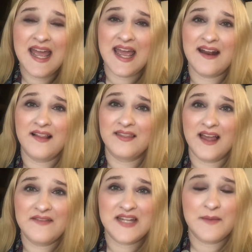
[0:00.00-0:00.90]
and a
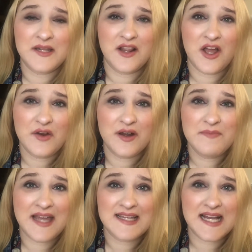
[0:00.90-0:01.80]
lot of time in the long run
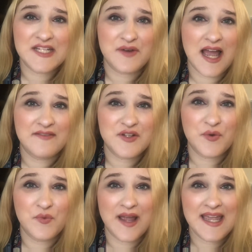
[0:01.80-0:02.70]
because I don't have to
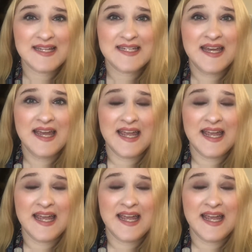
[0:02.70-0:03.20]
wait